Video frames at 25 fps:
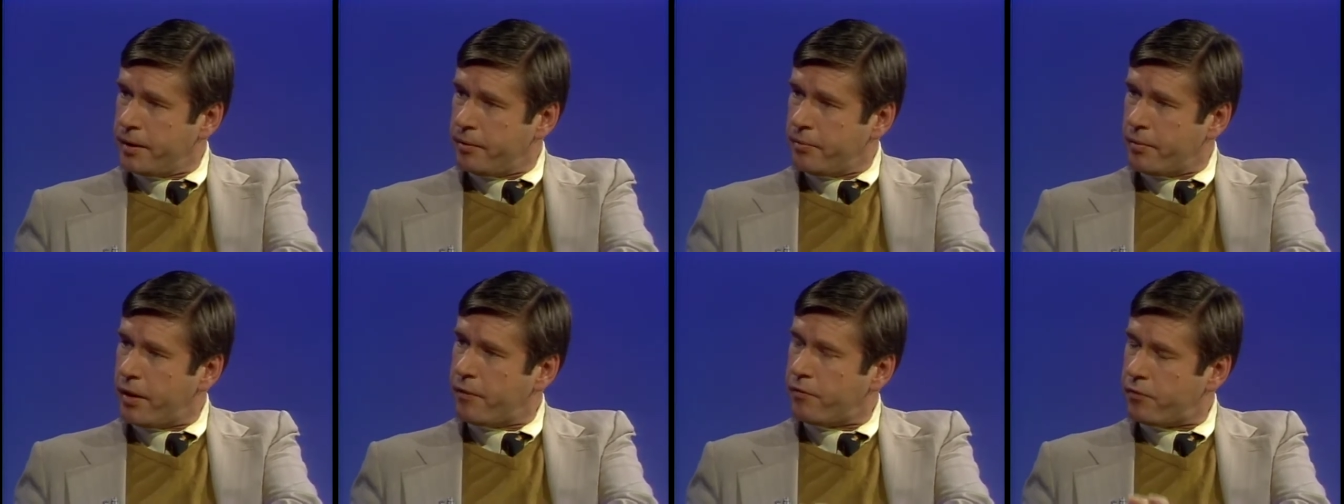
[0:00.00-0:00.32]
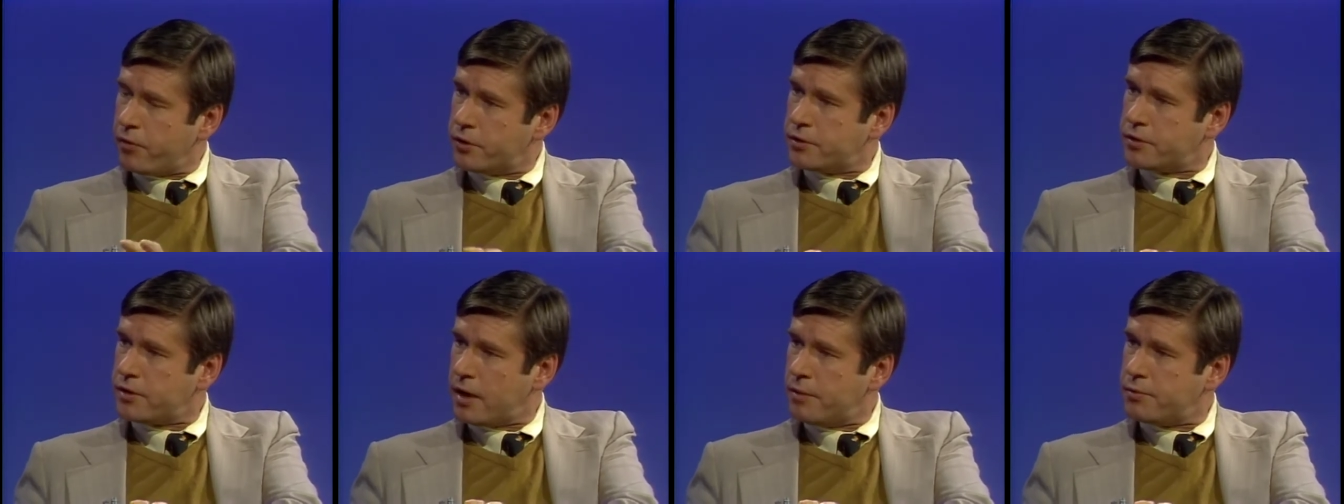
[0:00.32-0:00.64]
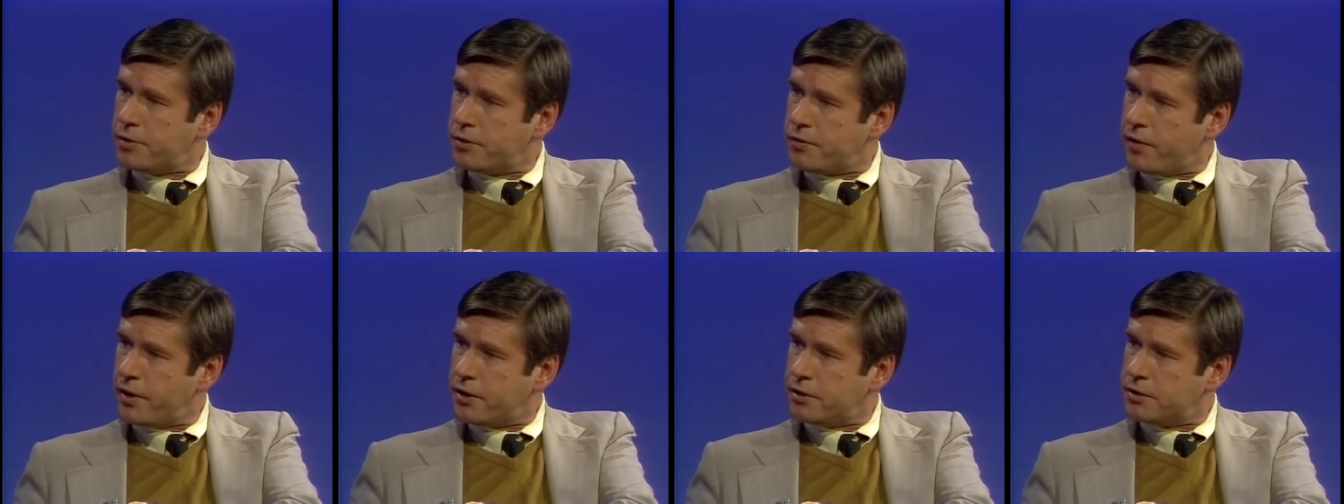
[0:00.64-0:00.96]
My first
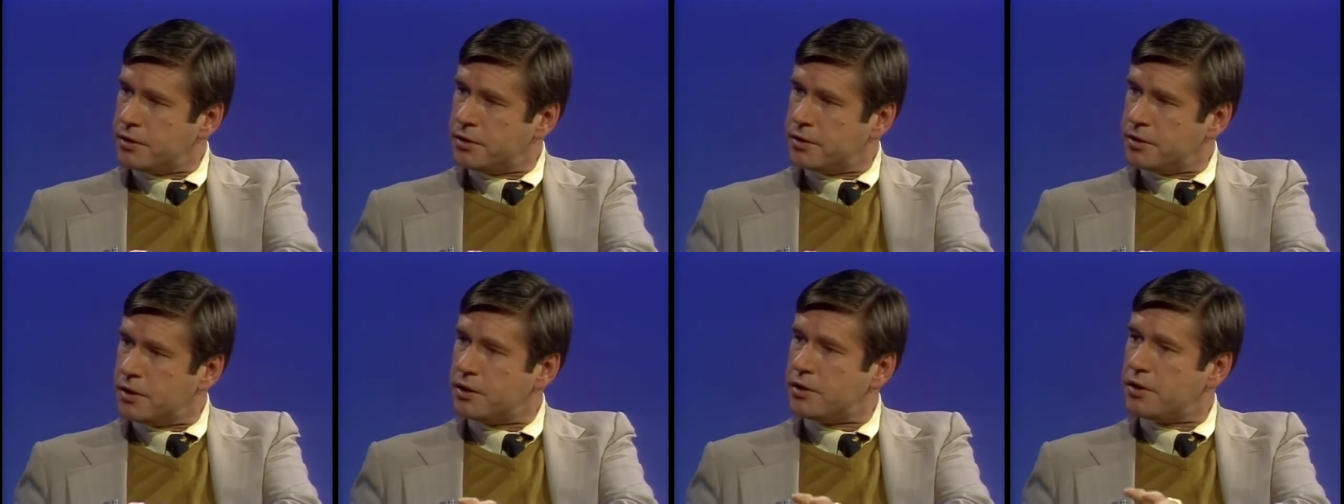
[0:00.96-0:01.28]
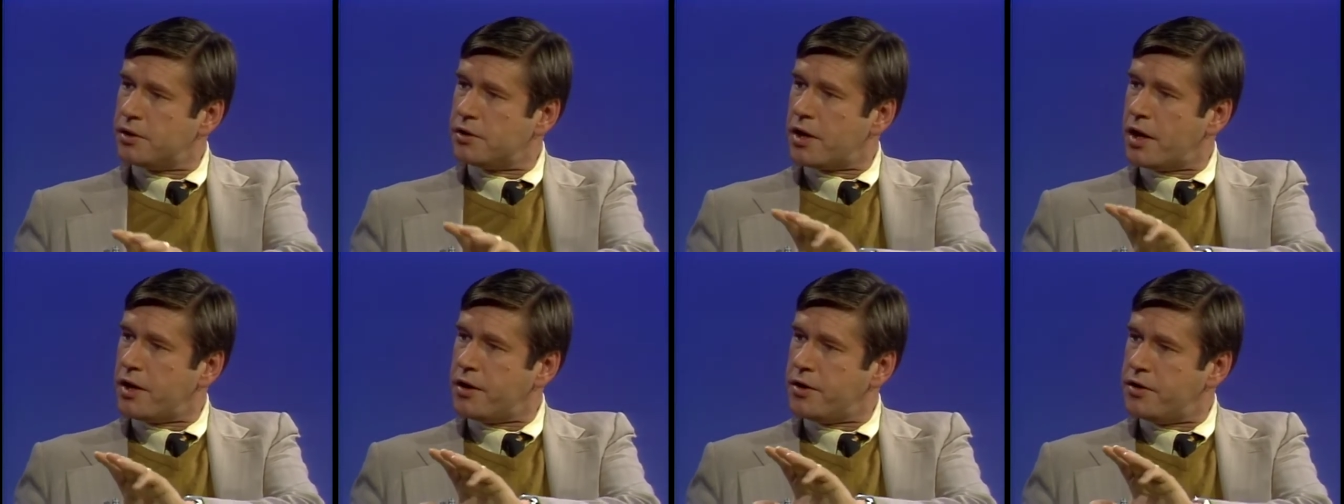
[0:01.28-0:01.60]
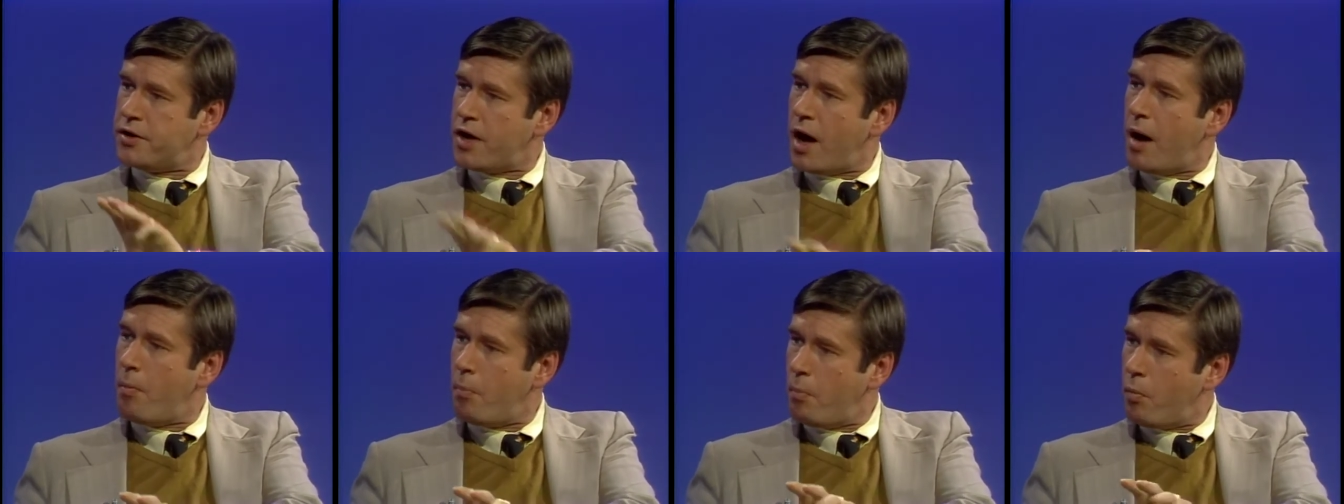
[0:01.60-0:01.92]
observation is this is a
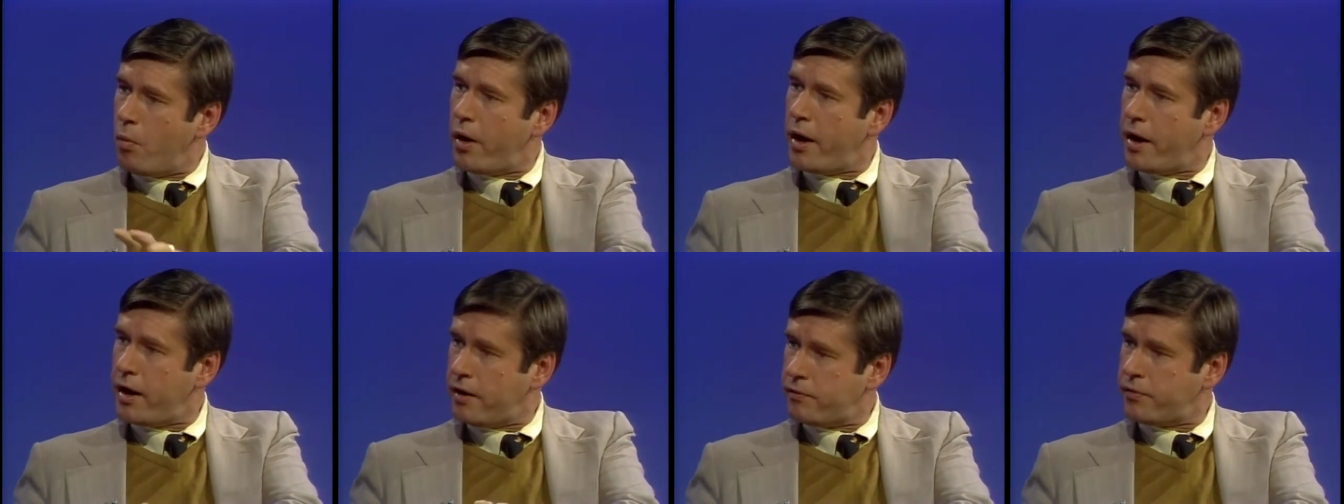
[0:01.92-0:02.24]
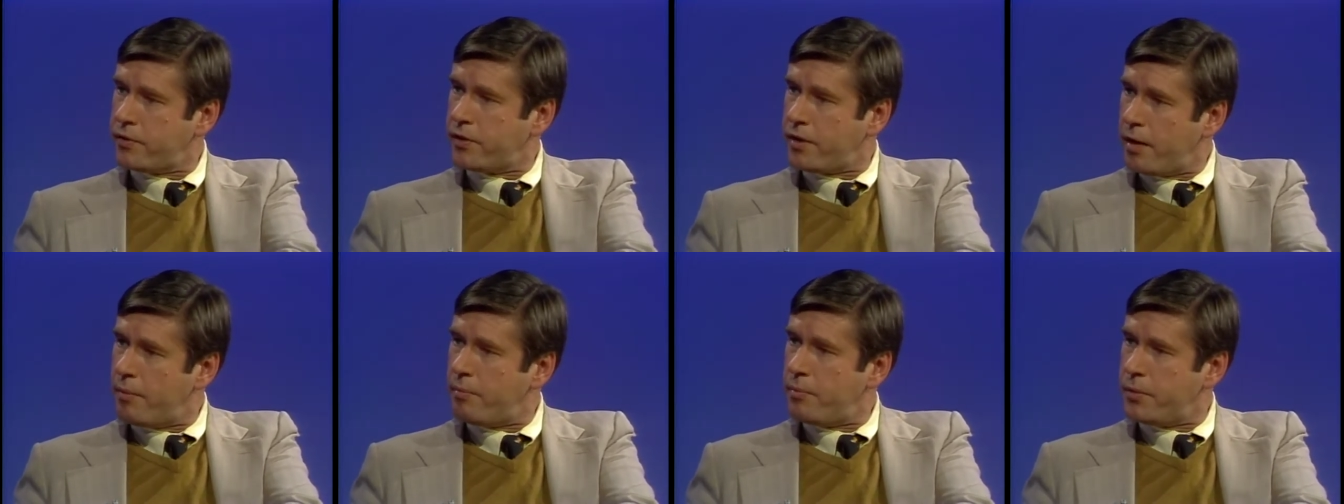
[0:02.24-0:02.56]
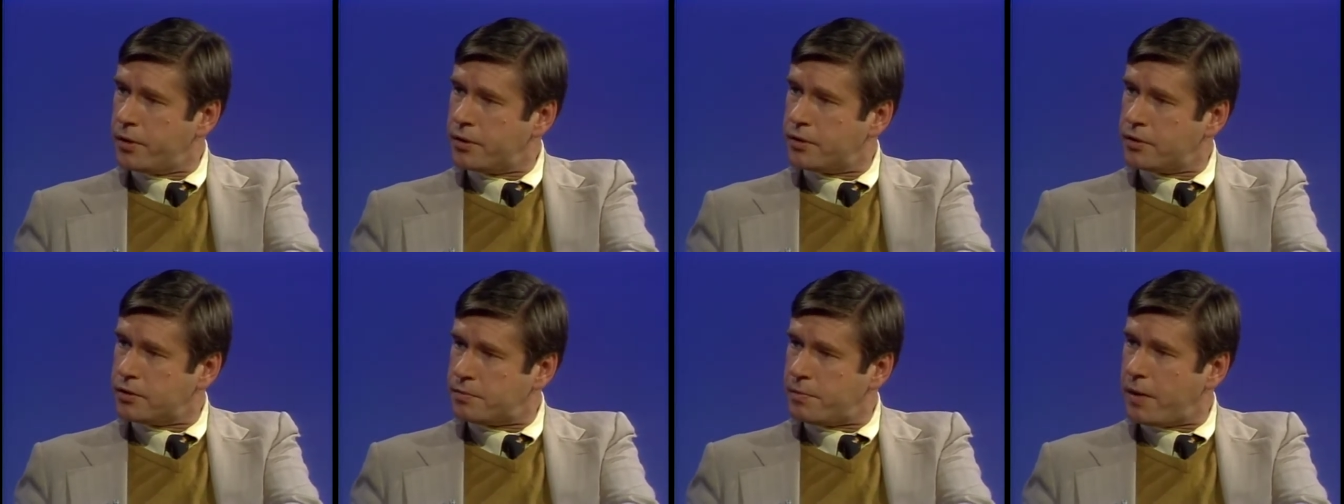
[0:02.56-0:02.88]
dumb way for
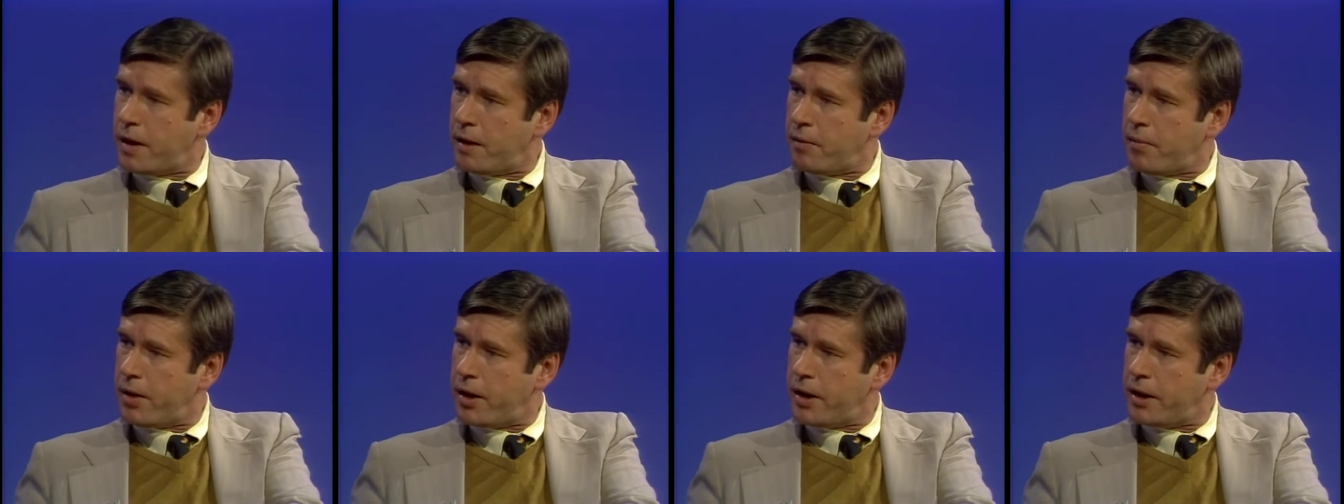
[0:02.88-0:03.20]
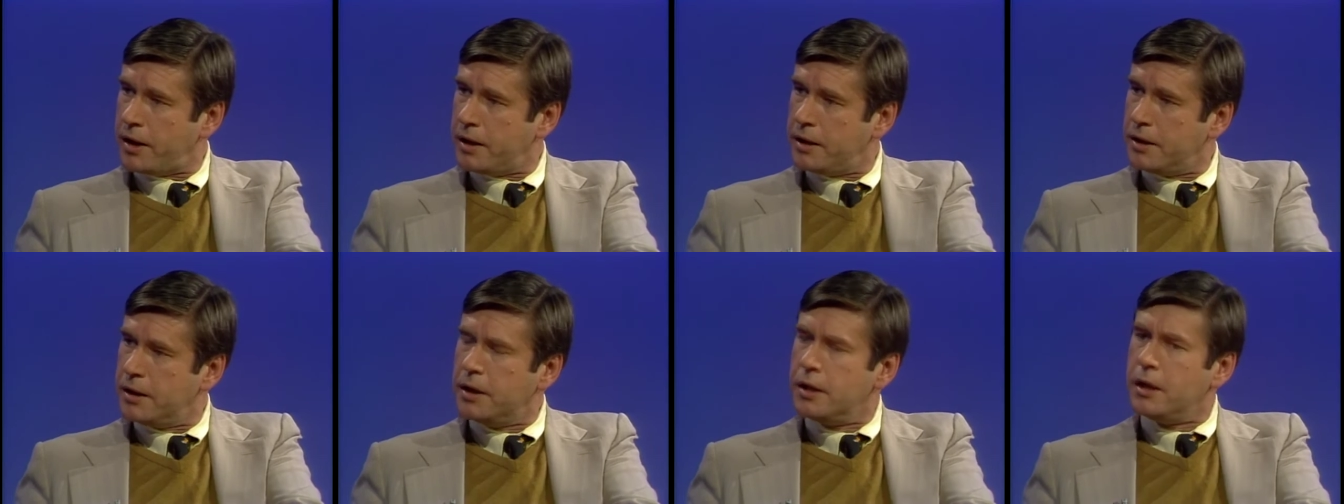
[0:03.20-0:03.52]
government to spend money. Mm-hmm.